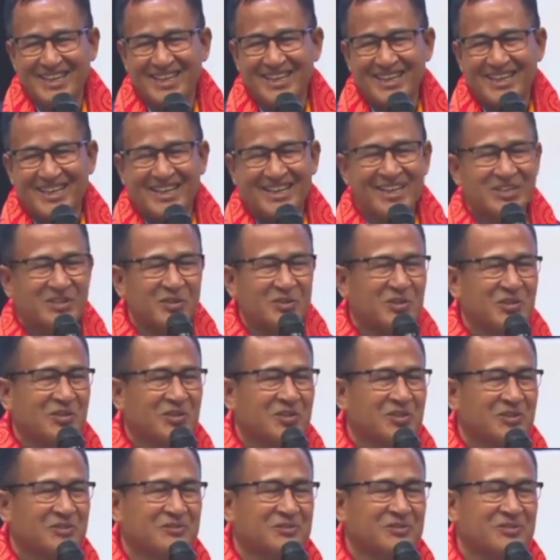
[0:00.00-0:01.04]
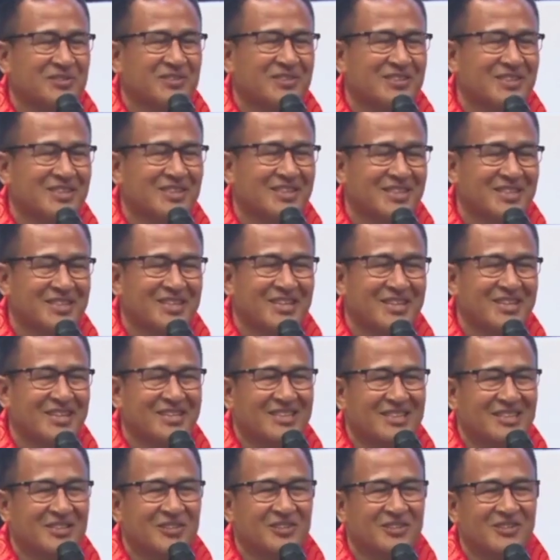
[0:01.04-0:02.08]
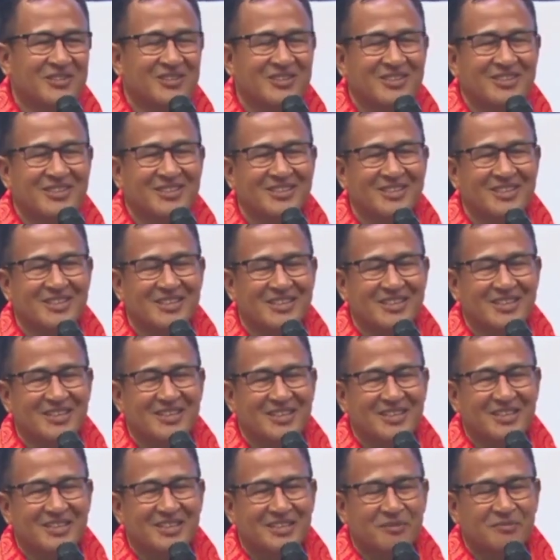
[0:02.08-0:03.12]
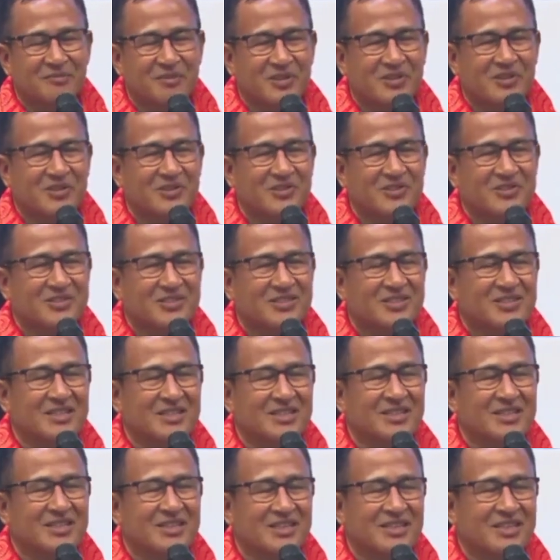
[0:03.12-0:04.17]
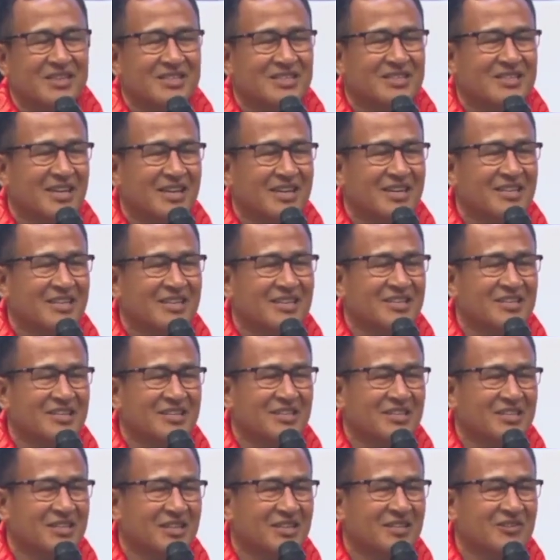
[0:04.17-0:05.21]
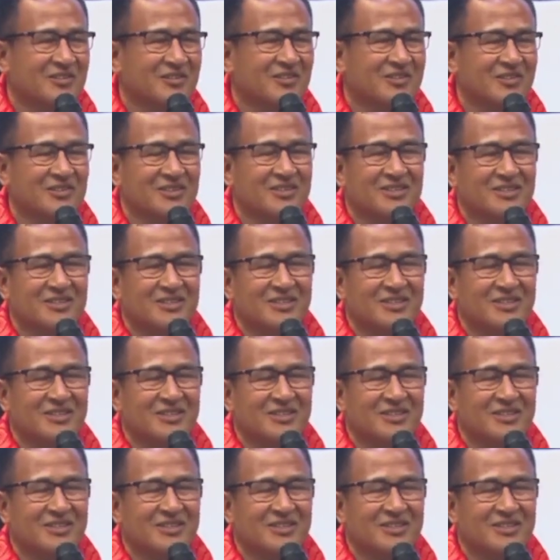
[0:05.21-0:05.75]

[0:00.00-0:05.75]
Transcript: Actor of theater hall, because inside the theater hall,